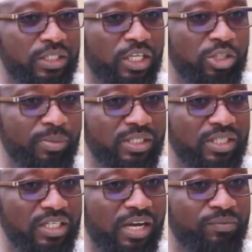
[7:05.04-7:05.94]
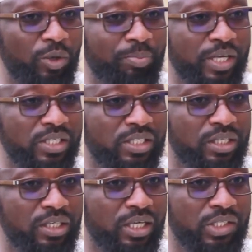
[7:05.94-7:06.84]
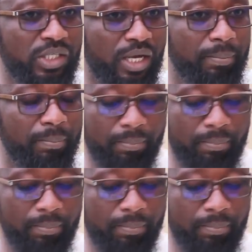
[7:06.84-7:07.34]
statements that have no basis in Islam.